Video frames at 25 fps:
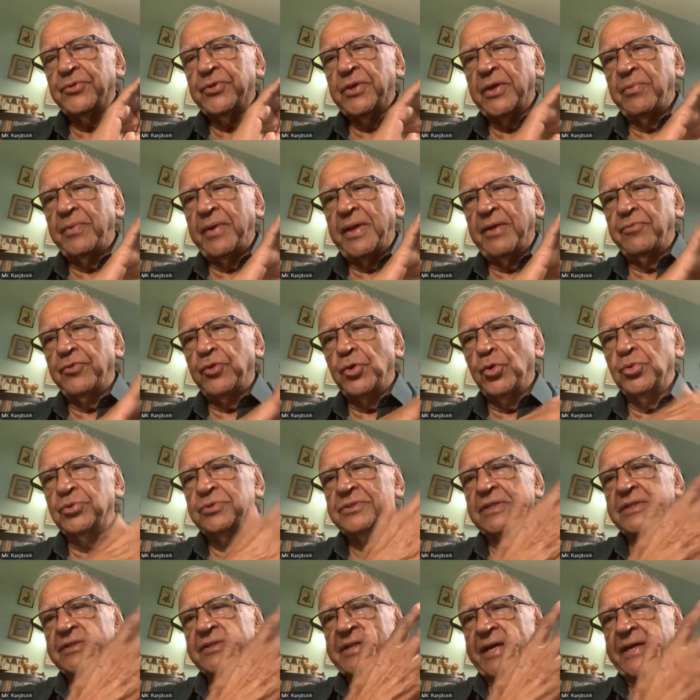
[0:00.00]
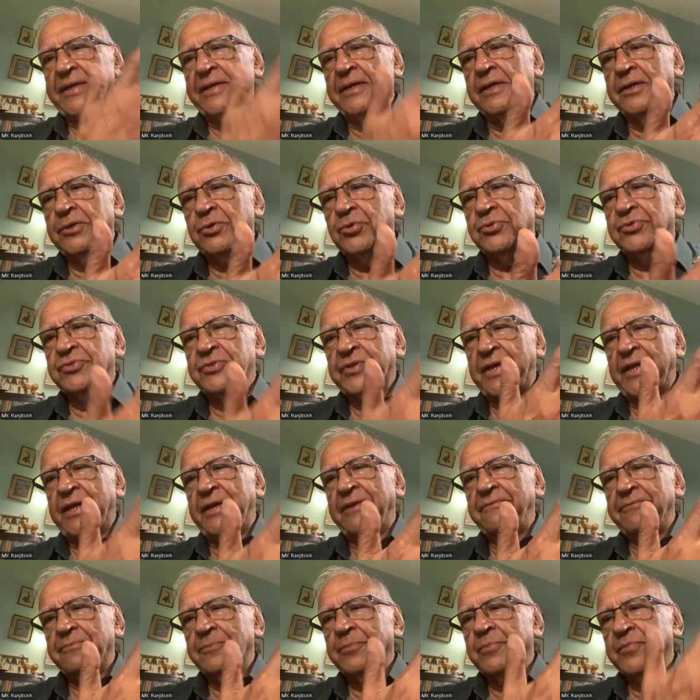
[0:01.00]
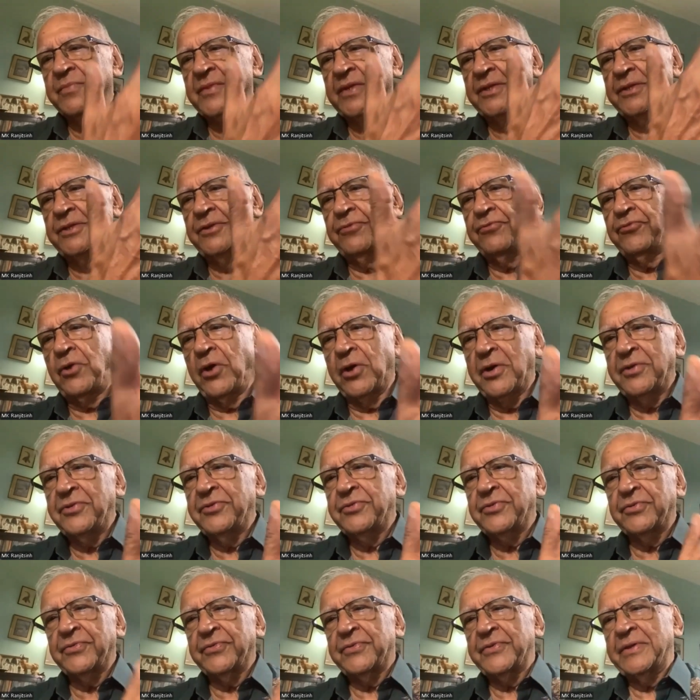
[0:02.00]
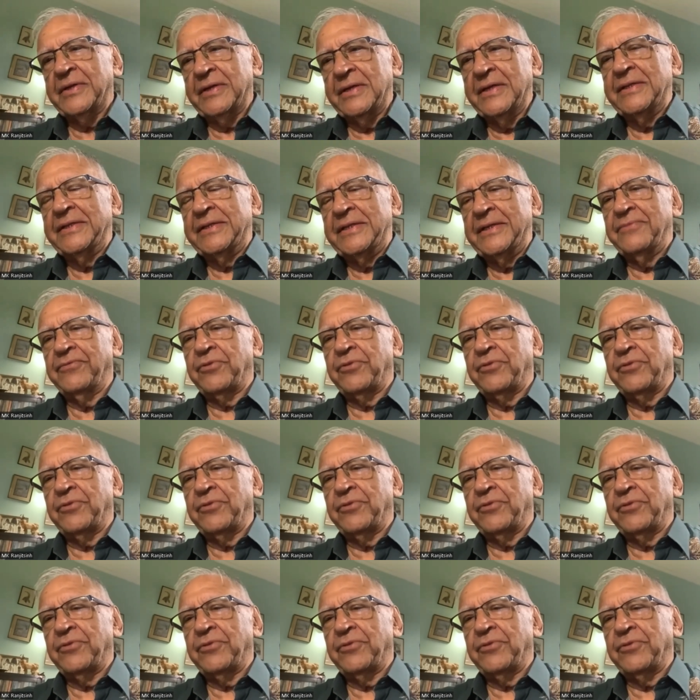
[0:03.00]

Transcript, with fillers: see, we've used the tiger to say the forests, the